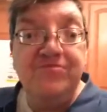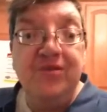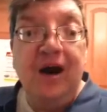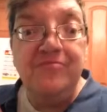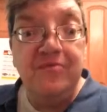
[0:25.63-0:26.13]

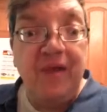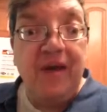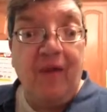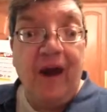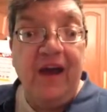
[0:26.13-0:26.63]

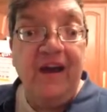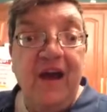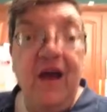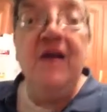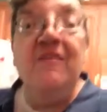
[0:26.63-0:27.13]
probably like
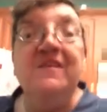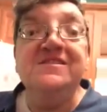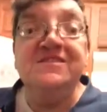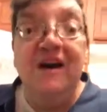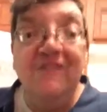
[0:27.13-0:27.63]
the
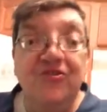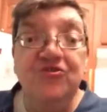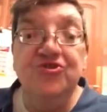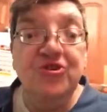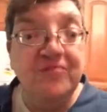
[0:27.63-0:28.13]
stuff you
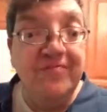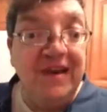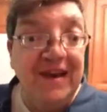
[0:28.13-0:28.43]
shouldn't be